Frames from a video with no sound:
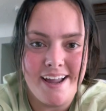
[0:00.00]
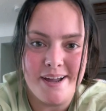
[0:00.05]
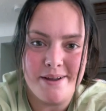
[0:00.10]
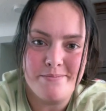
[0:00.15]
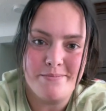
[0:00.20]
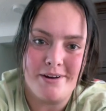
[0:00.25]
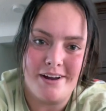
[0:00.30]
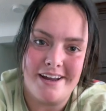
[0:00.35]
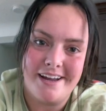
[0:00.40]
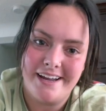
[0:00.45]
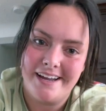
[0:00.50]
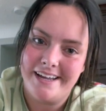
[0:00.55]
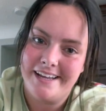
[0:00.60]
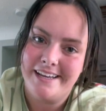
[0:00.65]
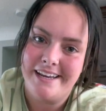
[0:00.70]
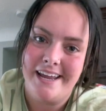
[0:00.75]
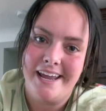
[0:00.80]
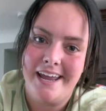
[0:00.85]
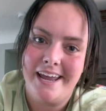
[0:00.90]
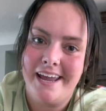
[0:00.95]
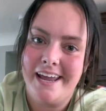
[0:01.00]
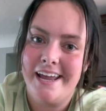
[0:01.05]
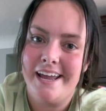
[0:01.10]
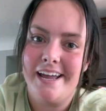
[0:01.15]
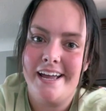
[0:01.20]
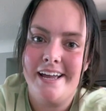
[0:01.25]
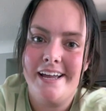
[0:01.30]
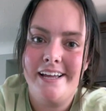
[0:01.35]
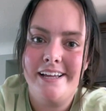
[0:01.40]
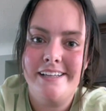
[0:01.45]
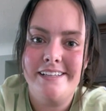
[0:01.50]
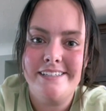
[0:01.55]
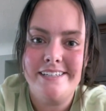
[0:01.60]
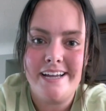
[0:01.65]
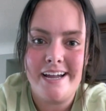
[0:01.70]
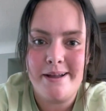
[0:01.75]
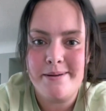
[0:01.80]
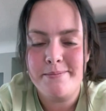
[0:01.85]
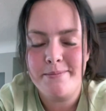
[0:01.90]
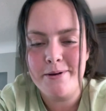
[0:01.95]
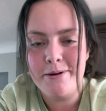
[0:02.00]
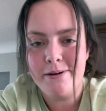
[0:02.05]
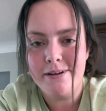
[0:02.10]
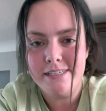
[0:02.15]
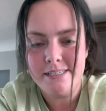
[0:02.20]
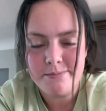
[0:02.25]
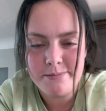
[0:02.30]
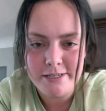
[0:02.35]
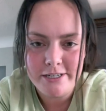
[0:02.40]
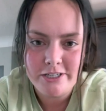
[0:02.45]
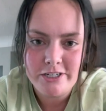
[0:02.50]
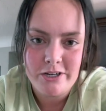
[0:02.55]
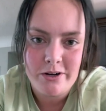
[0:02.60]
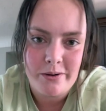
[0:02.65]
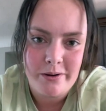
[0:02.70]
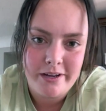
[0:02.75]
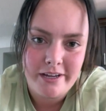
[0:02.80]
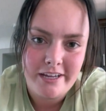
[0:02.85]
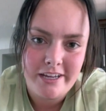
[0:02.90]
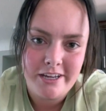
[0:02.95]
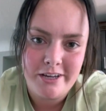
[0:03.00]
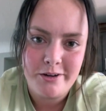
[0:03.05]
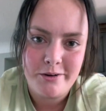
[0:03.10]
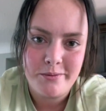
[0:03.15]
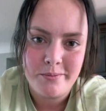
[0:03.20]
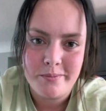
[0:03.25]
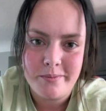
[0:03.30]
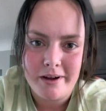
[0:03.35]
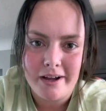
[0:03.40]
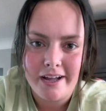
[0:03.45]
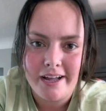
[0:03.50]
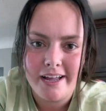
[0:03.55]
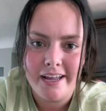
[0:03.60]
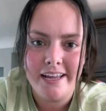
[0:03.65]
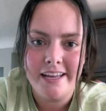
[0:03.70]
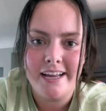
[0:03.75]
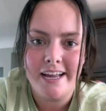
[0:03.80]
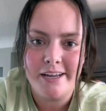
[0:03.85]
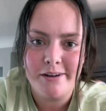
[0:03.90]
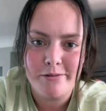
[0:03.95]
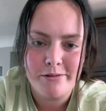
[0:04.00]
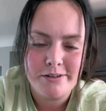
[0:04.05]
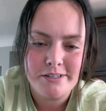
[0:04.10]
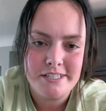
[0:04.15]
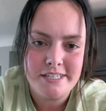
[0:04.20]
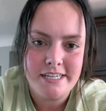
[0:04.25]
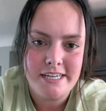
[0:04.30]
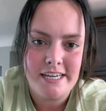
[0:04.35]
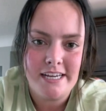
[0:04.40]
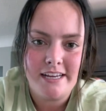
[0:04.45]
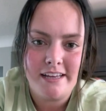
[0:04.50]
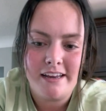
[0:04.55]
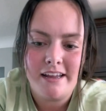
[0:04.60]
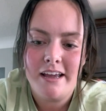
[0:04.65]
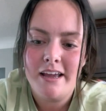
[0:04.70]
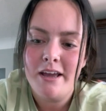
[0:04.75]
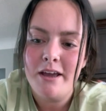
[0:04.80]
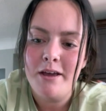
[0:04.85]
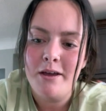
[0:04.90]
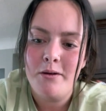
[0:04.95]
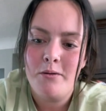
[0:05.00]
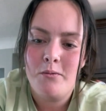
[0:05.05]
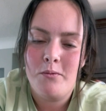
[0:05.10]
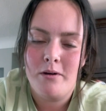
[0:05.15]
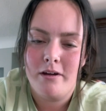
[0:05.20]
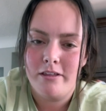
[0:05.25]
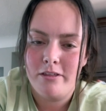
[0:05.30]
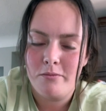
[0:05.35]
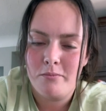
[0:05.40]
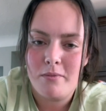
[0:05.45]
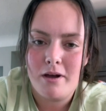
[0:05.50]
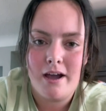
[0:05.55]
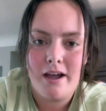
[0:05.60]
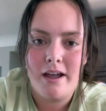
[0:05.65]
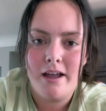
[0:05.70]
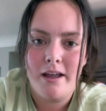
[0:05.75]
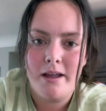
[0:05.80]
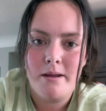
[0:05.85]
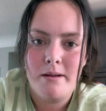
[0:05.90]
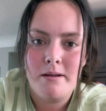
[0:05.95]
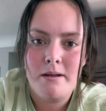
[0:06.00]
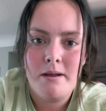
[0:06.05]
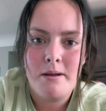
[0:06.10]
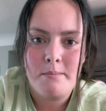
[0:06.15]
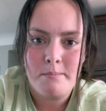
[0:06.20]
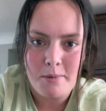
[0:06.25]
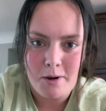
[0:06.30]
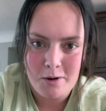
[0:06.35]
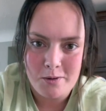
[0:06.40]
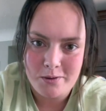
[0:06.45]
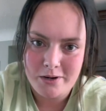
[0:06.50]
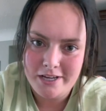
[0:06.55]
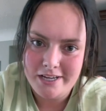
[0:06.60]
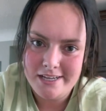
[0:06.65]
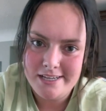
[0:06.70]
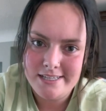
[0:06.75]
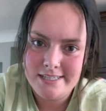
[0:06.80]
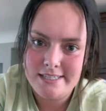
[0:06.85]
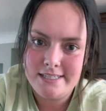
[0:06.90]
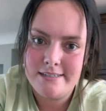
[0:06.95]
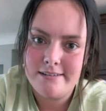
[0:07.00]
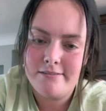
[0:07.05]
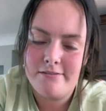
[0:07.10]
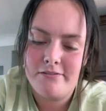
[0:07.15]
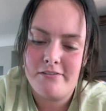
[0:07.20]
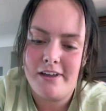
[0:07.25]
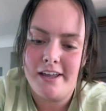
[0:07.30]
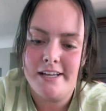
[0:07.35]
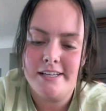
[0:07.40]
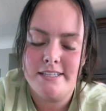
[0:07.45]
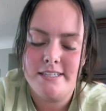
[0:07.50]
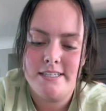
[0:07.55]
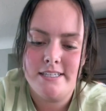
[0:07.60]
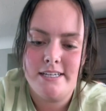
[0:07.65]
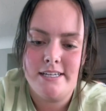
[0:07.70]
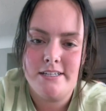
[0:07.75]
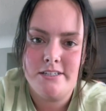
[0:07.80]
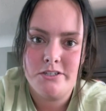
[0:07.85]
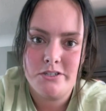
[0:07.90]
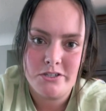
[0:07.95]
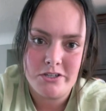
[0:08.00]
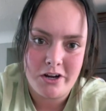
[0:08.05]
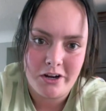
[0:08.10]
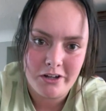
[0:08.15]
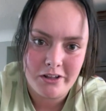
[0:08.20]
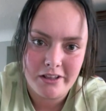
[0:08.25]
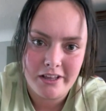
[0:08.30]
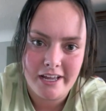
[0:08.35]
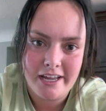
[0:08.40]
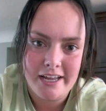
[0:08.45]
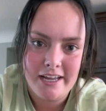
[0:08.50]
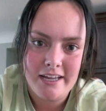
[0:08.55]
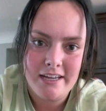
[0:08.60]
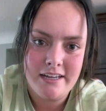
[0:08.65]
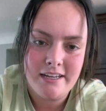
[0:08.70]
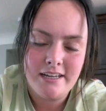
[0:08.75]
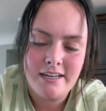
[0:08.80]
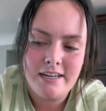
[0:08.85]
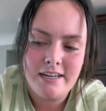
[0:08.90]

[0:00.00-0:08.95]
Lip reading: I'm Reagan, and I'm going to be showing you my night routine with my ponies, Fancy and Starlight.